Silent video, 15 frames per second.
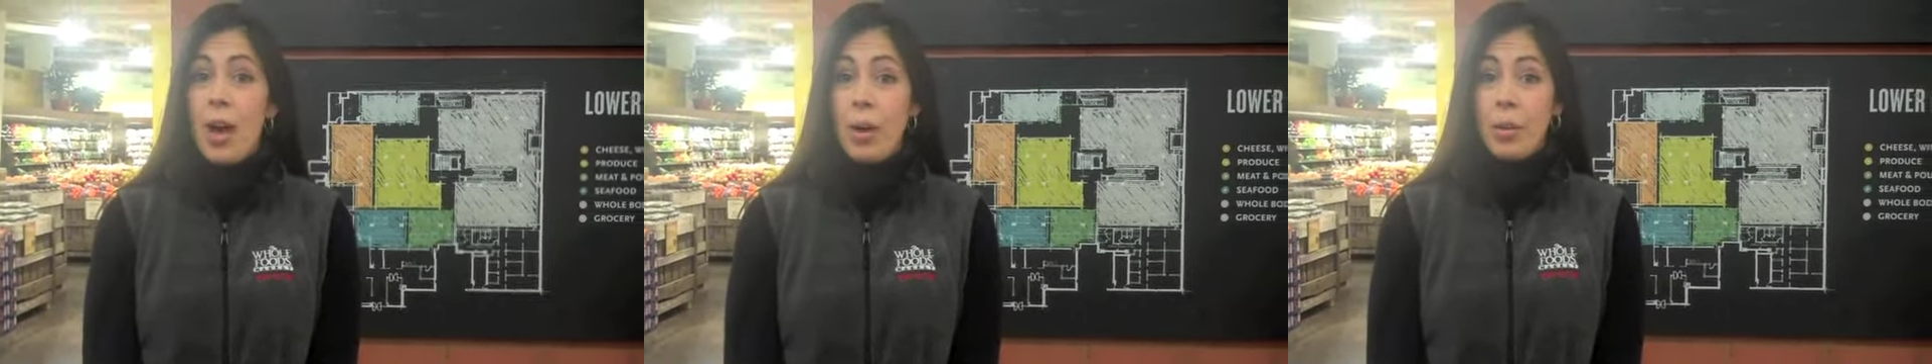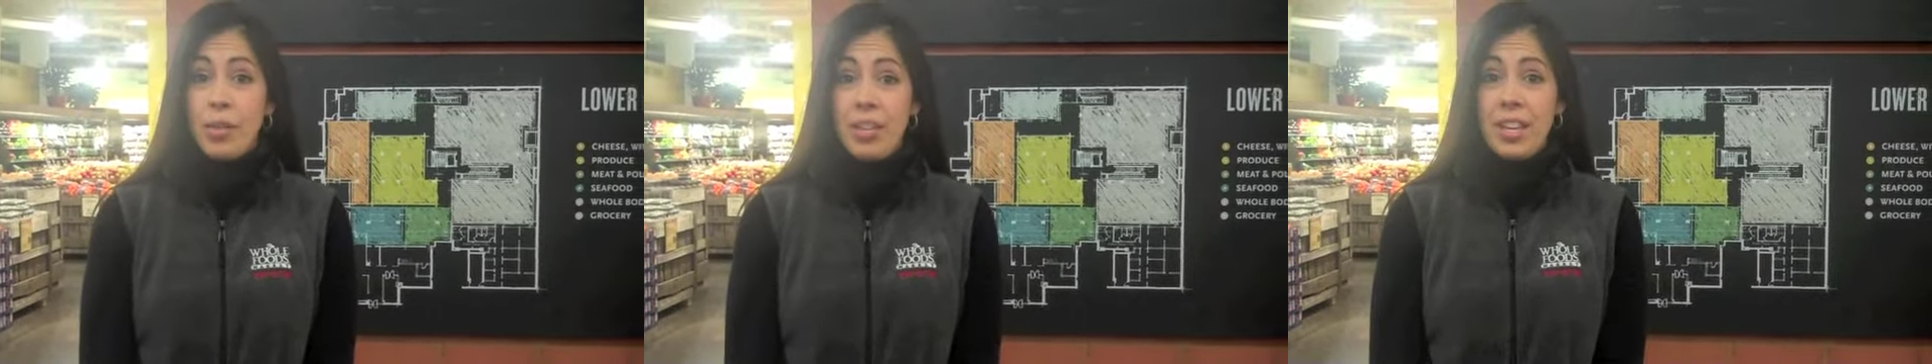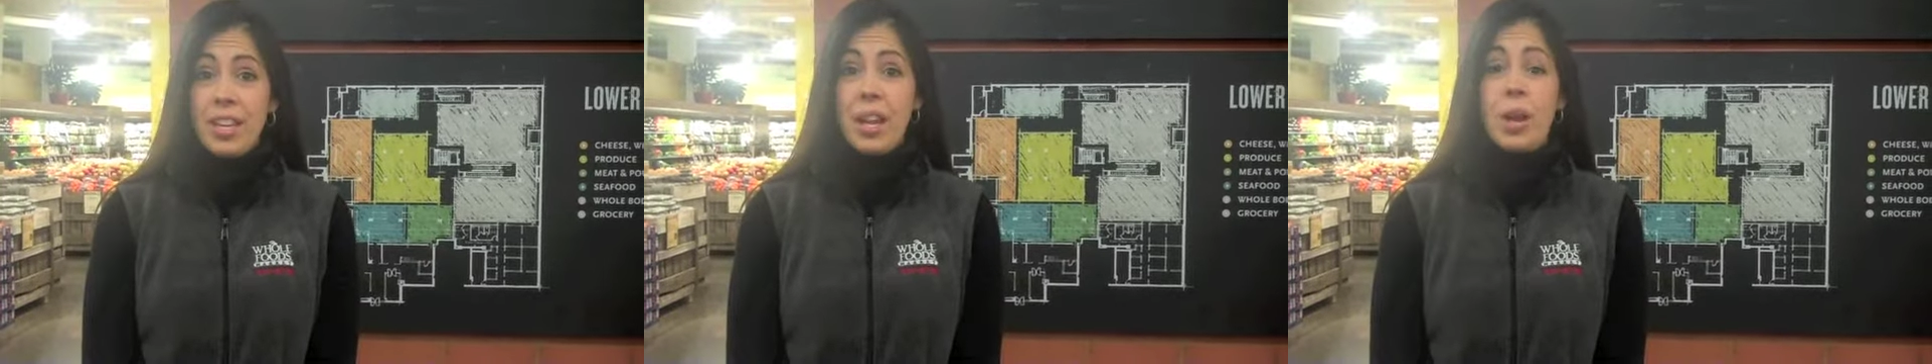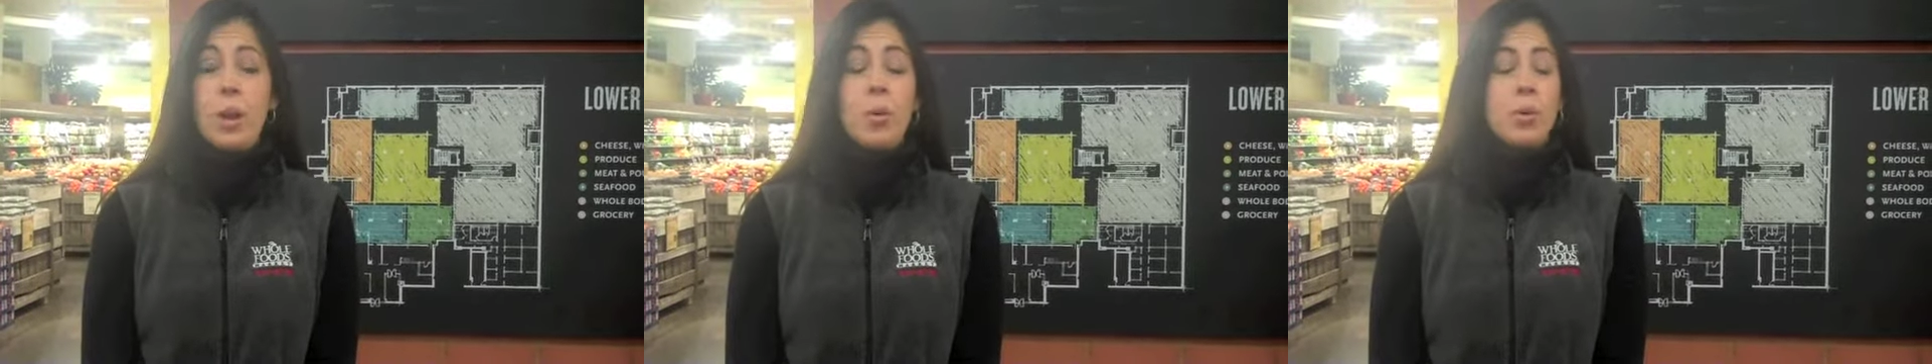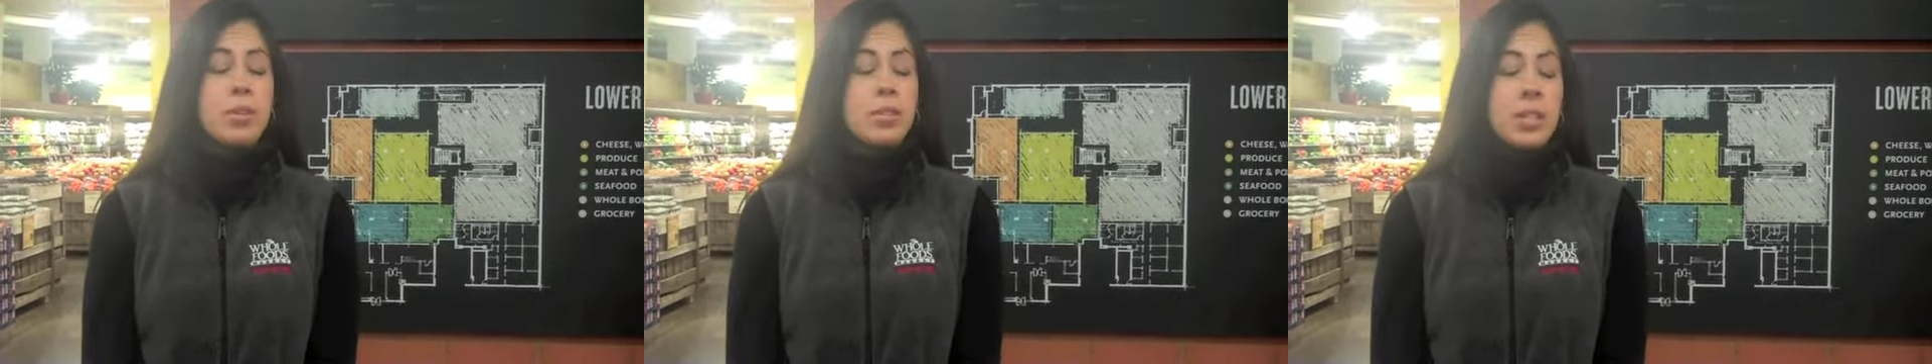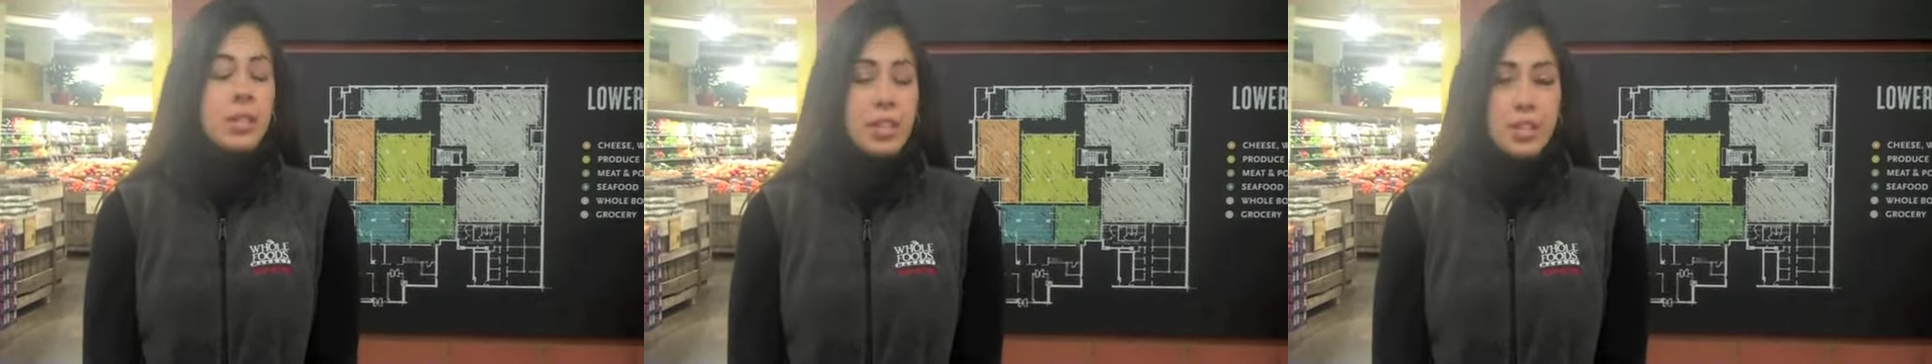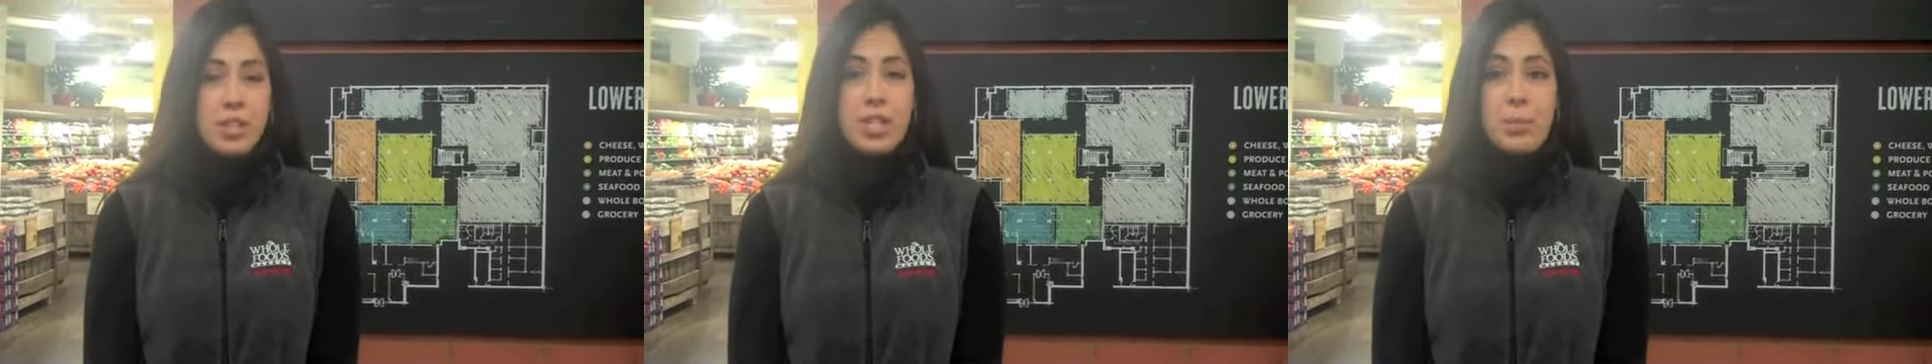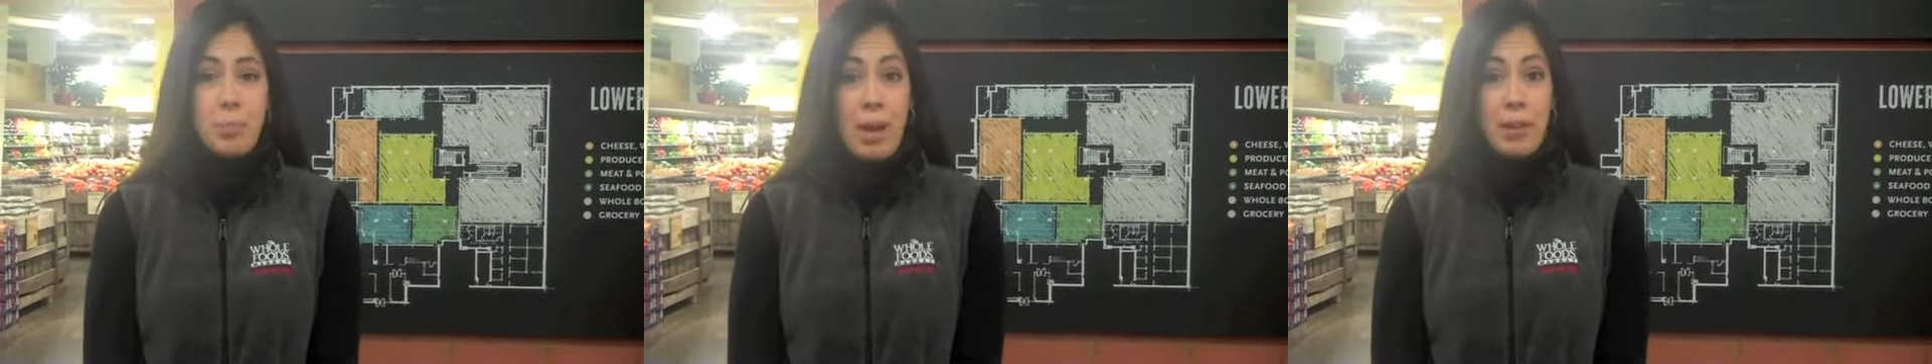healthy,
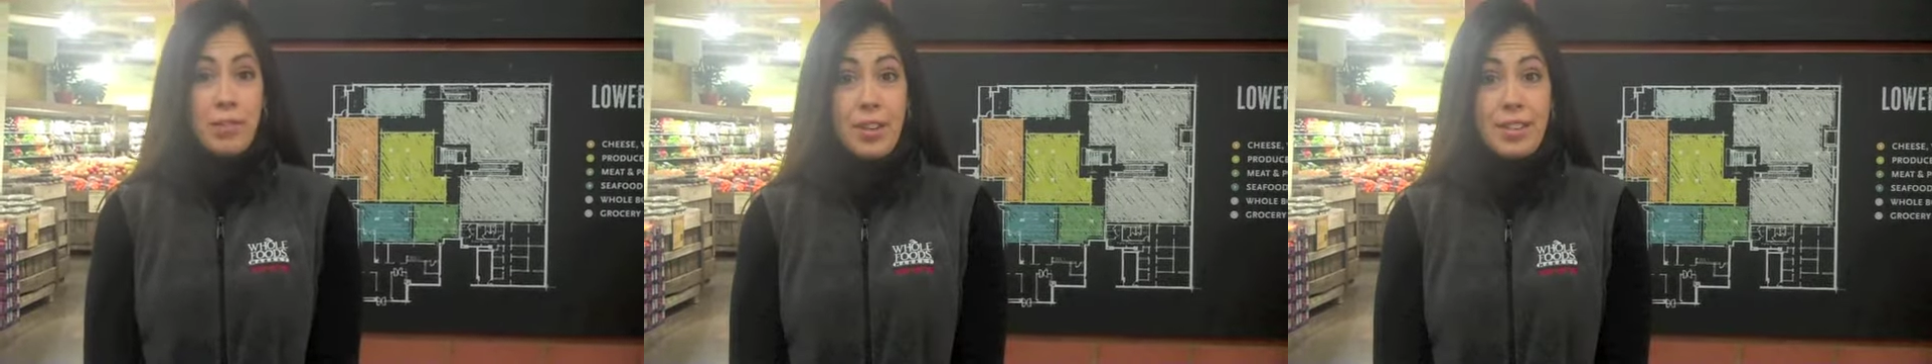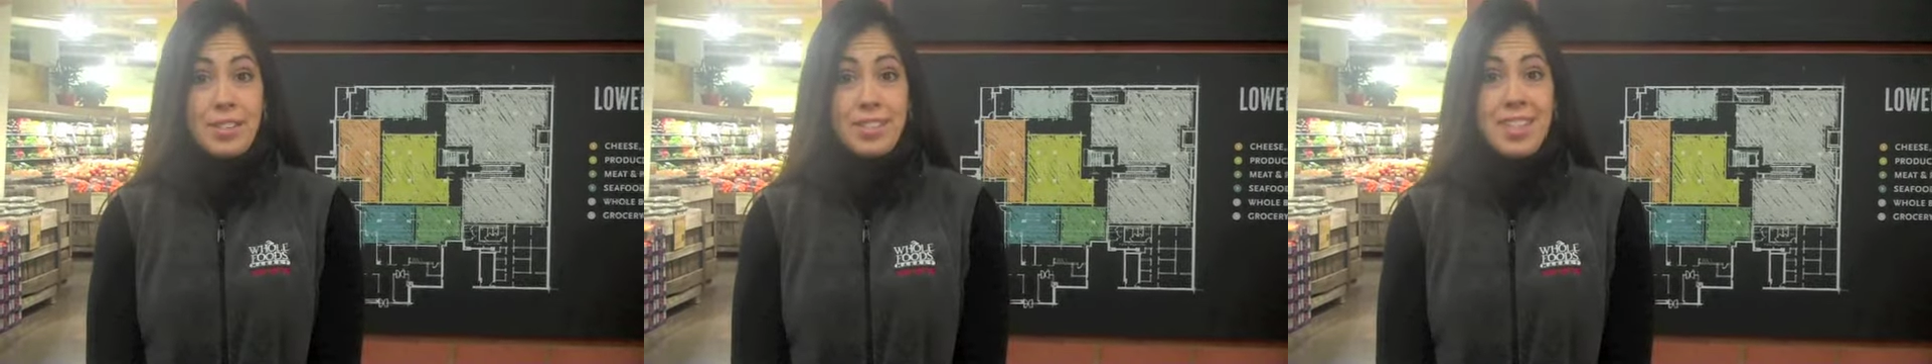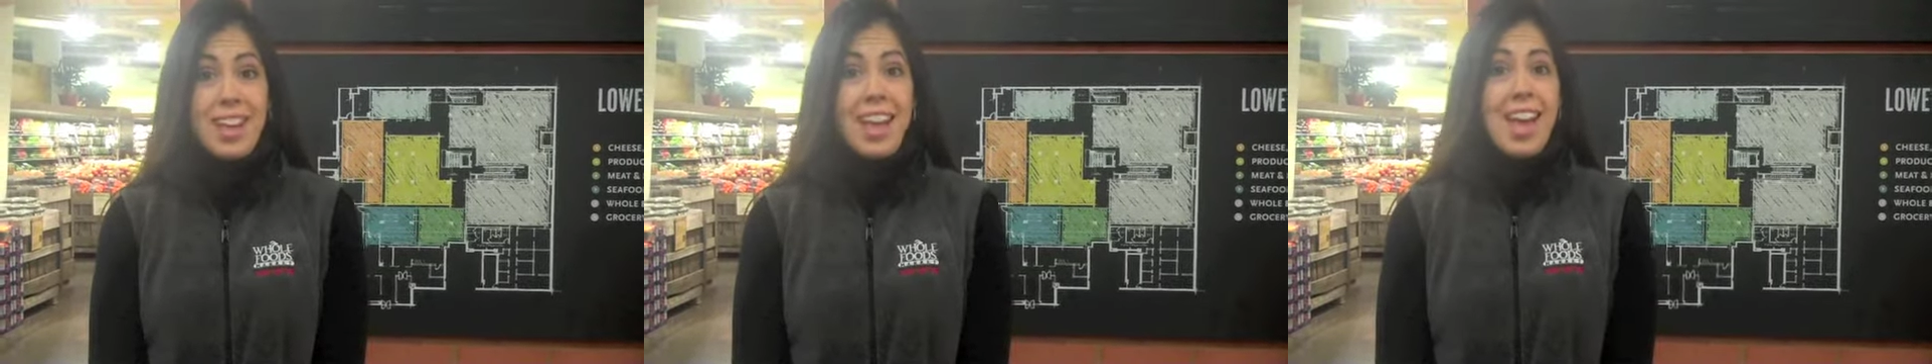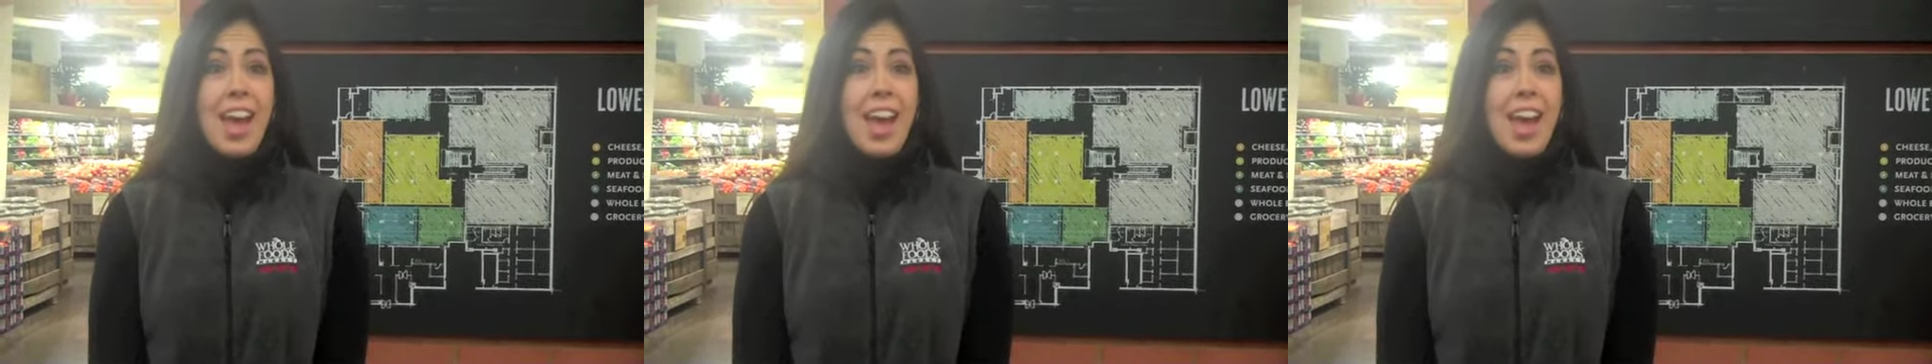delicious breakfast.